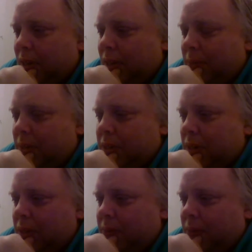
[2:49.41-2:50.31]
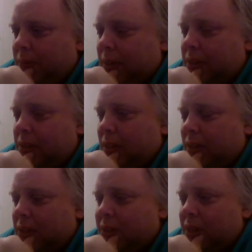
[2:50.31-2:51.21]
I love the chain of events
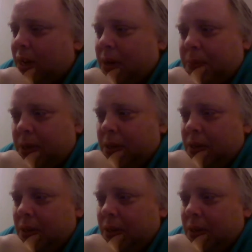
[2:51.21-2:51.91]
that doesn't happen.